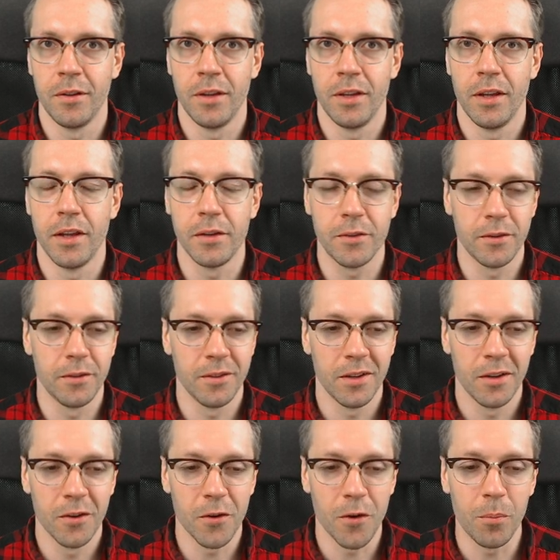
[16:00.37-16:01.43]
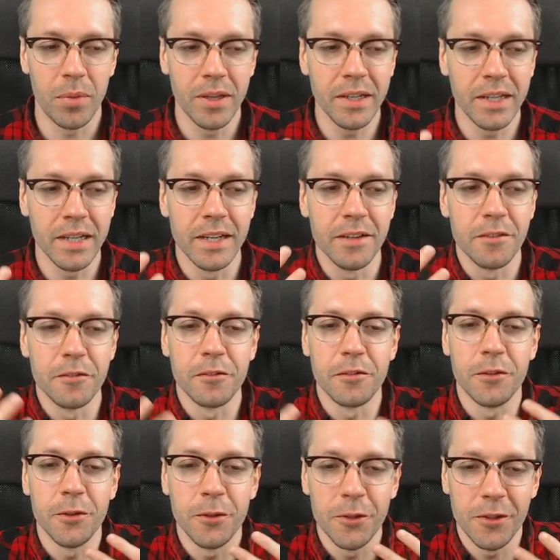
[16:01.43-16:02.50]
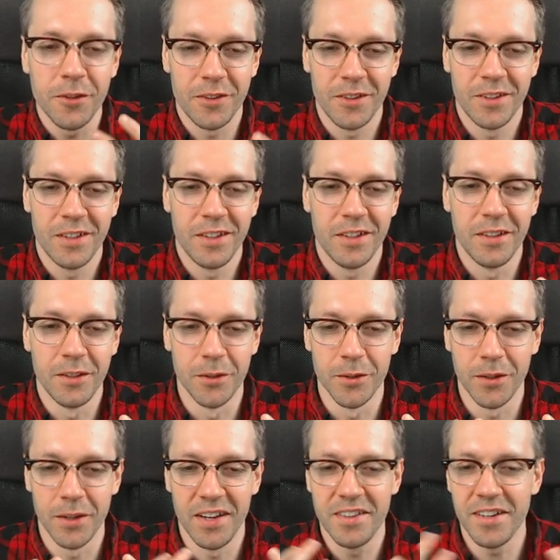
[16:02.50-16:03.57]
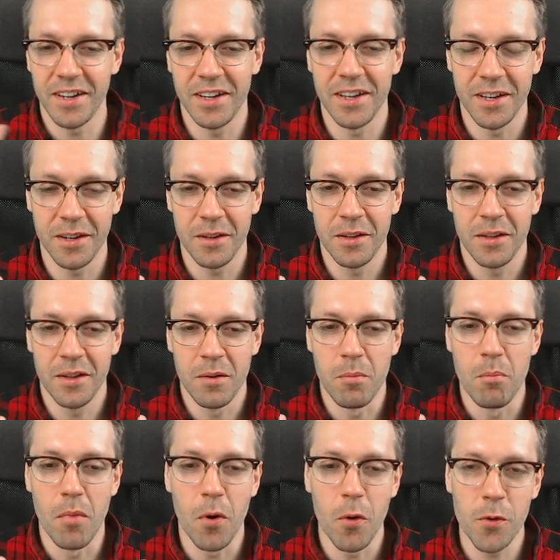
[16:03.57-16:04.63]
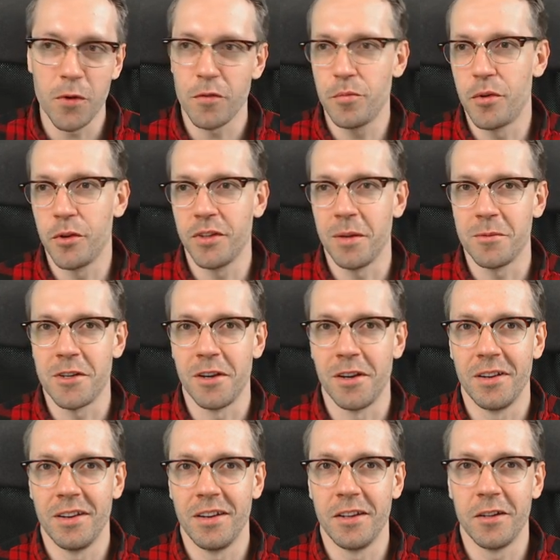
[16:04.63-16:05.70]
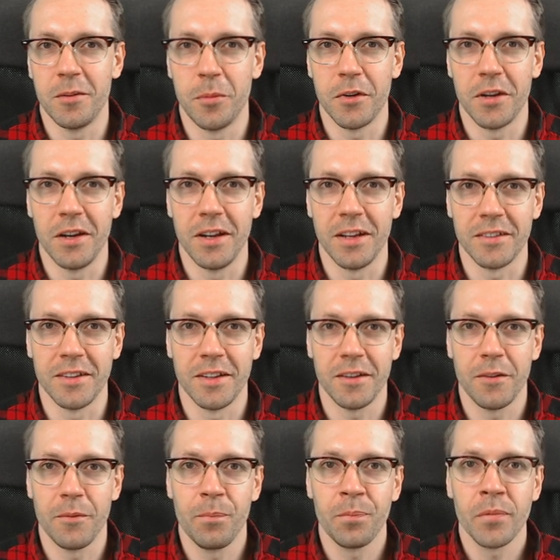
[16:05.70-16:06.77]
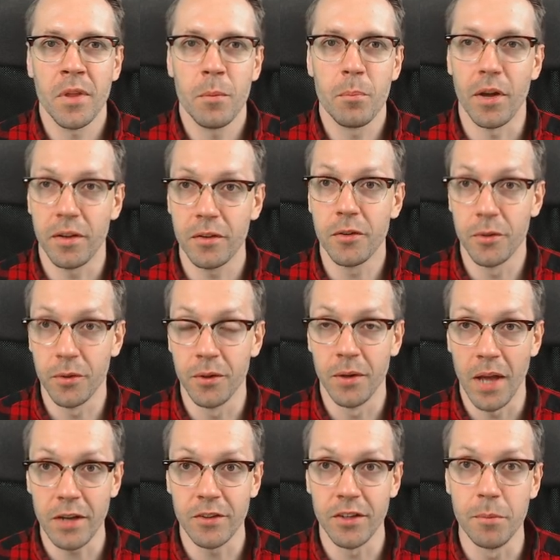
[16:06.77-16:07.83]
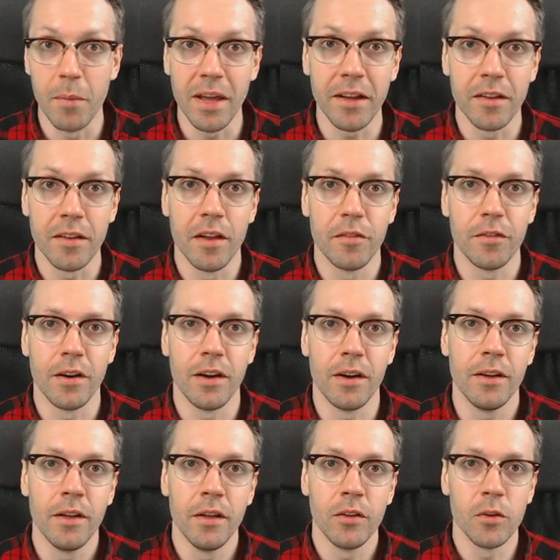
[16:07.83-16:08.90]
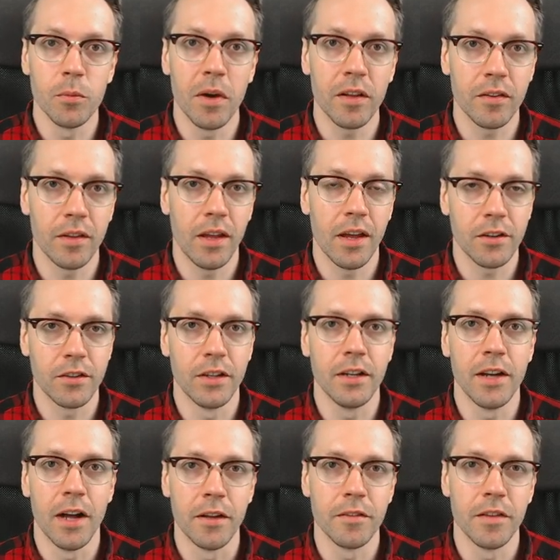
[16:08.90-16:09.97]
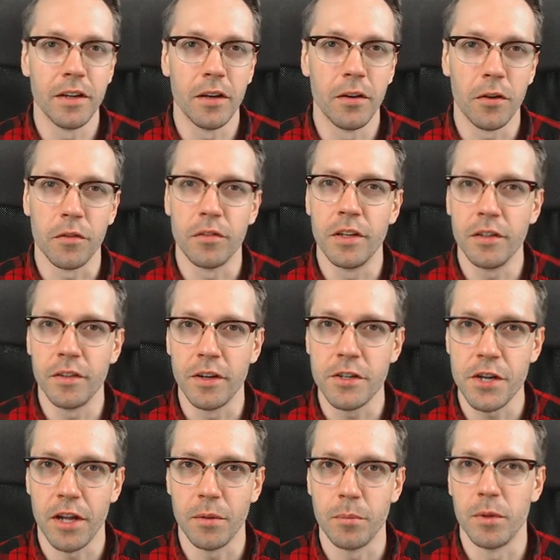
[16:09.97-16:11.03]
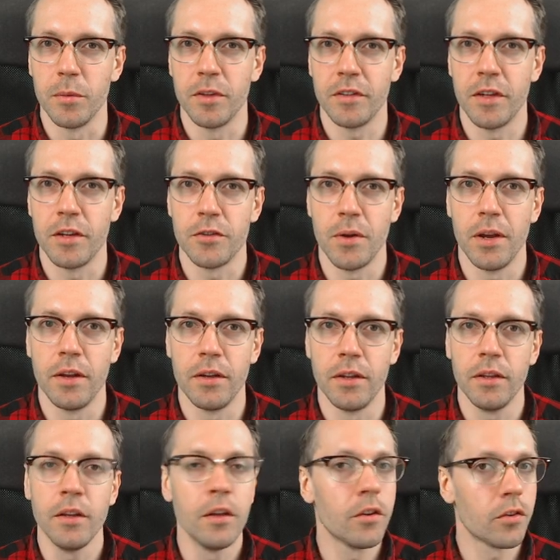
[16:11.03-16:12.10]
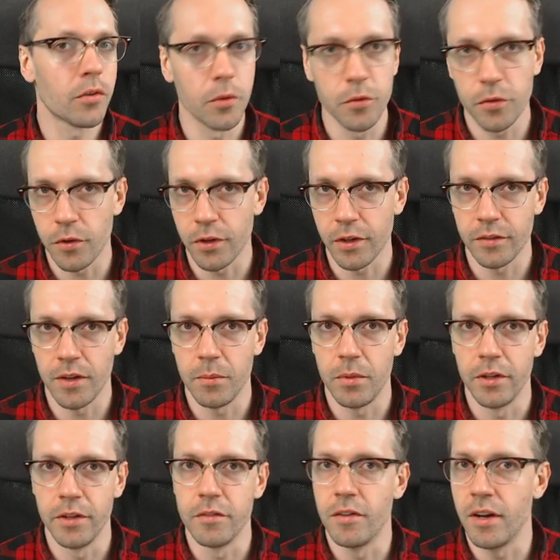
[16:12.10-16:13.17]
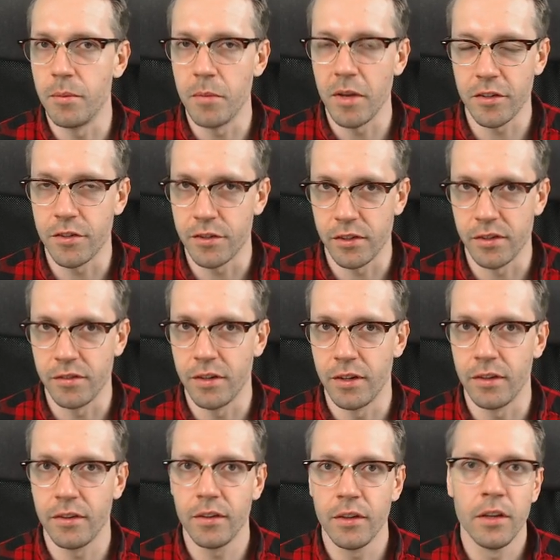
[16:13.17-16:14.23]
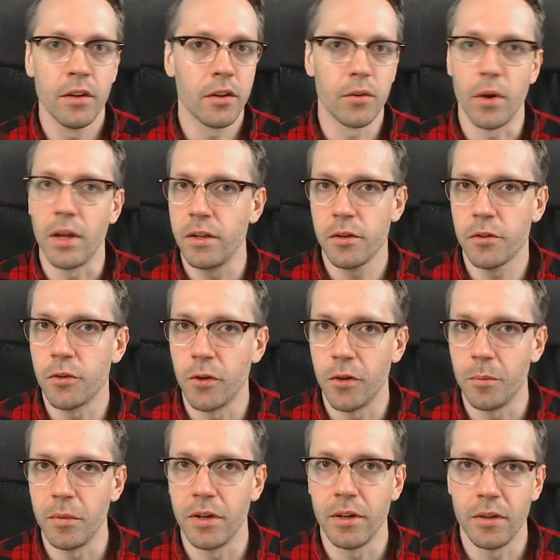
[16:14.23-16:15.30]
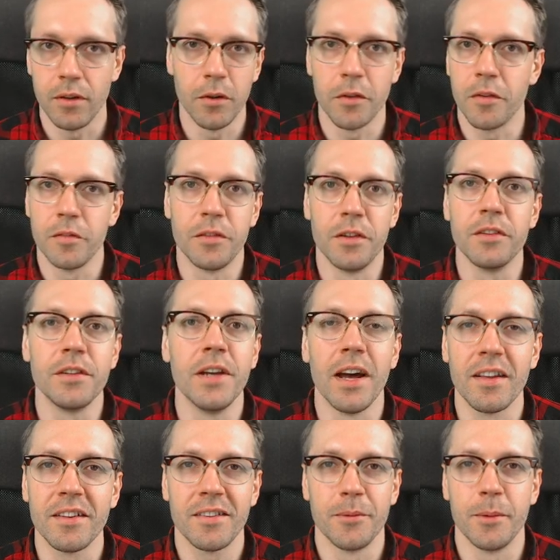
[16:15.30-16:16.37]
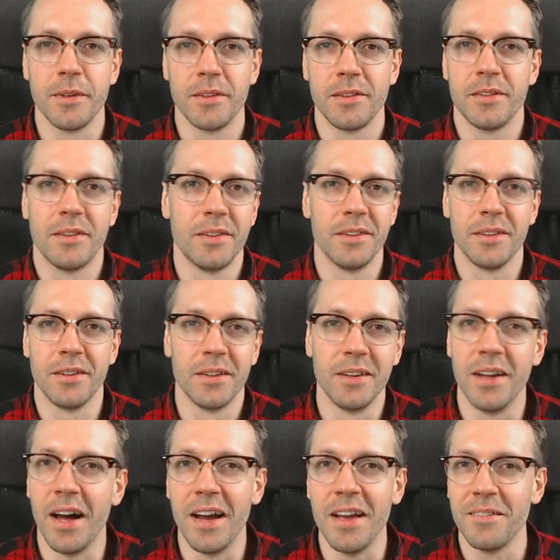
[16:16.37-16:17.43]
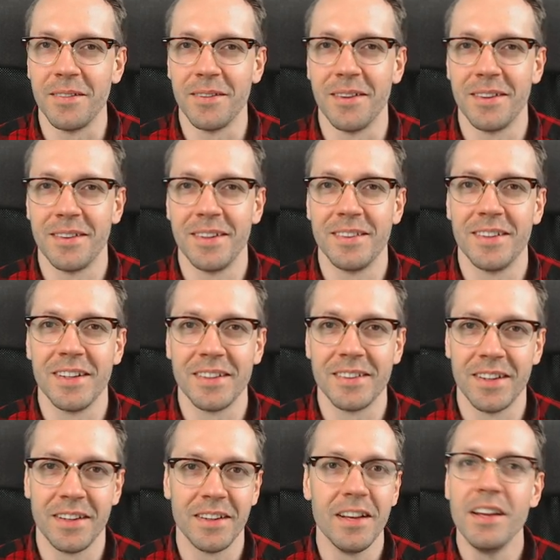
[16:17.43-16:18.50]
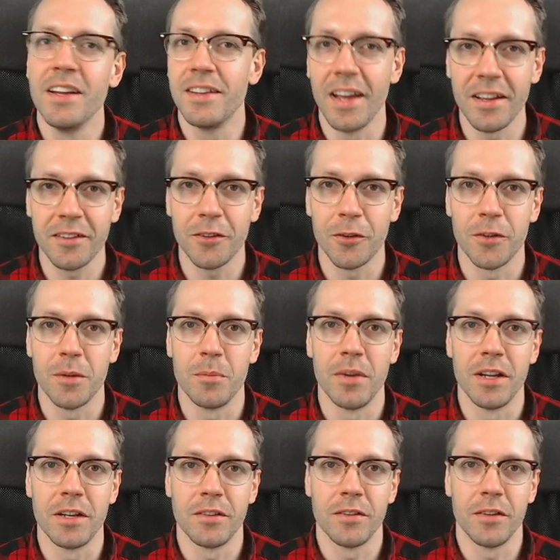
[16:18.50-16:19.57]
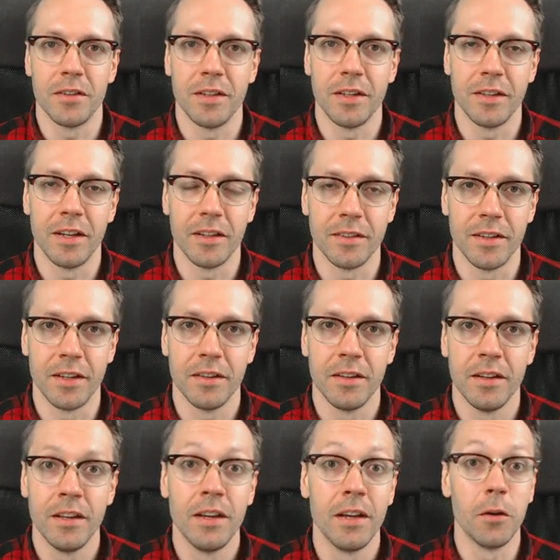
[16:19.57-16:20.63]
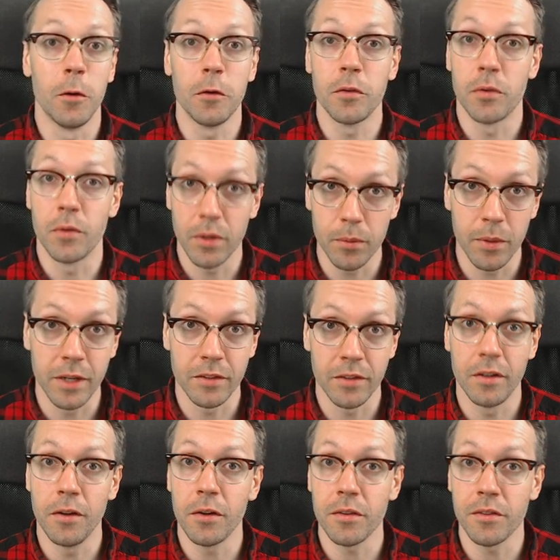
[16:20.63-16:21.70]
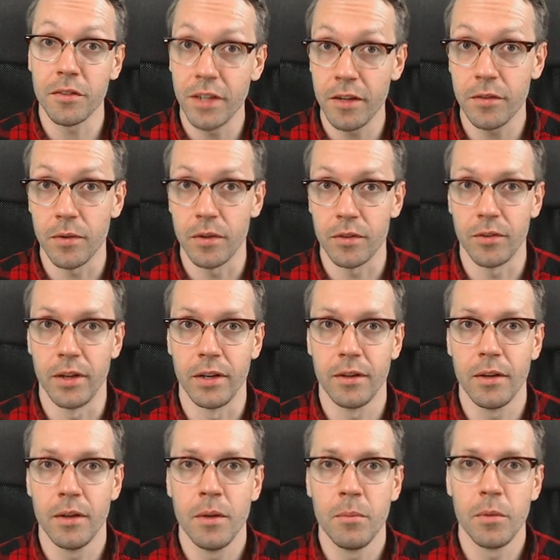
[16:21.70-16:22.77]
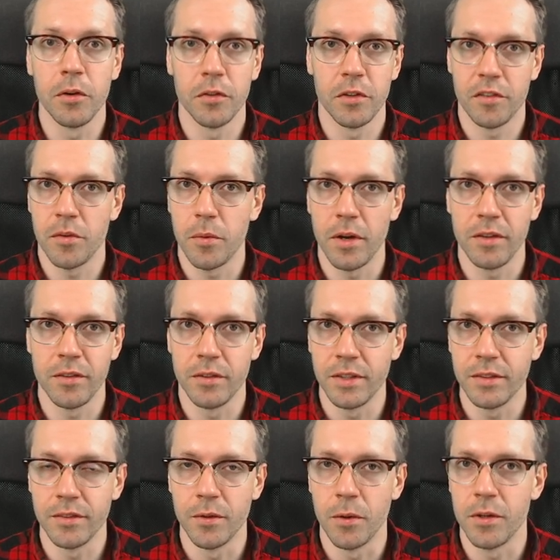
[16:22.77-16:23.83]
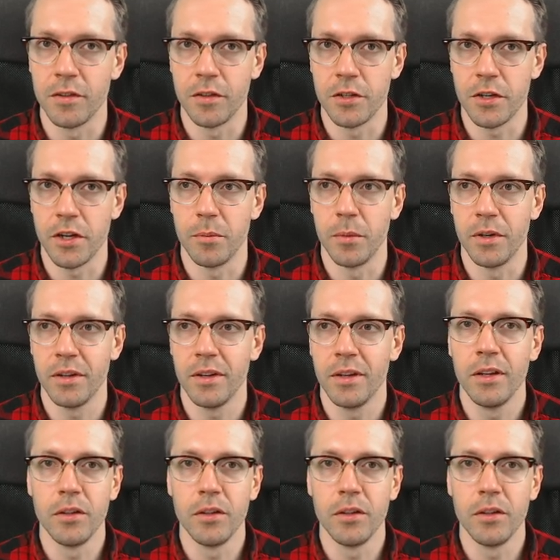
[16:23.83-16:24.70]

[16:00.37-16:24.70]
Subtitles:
It completely inverts your entire mode of perception. Let's put it like that. But to actually make it that far, you must actually cultivate a lot of disenchantment with sensuality through, for example, a divine messenger event, great trauma, lots of disgust with life or things like that, death contemplation or things like that. It also requires a lot of sense restraint, because otherwise there is no disenchantment.